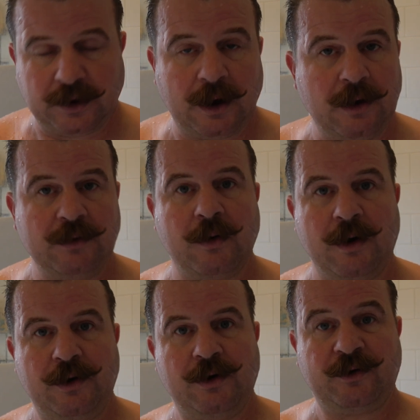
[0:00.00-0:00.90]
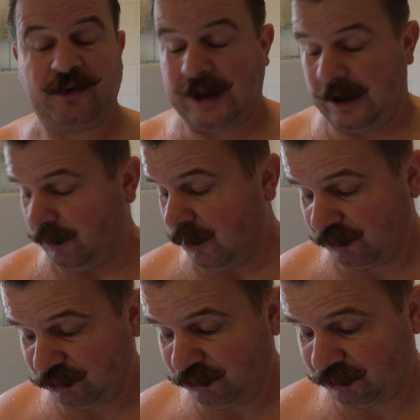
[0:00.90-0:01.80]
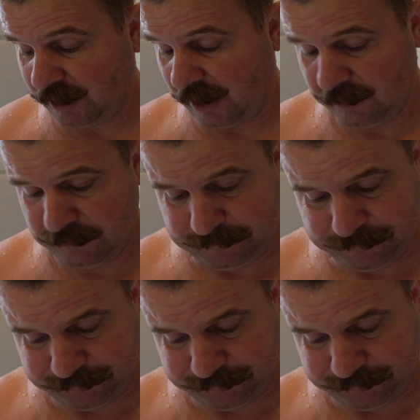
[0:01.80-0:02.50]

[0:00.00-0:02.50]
honed quite nice. It sat nice on the stones.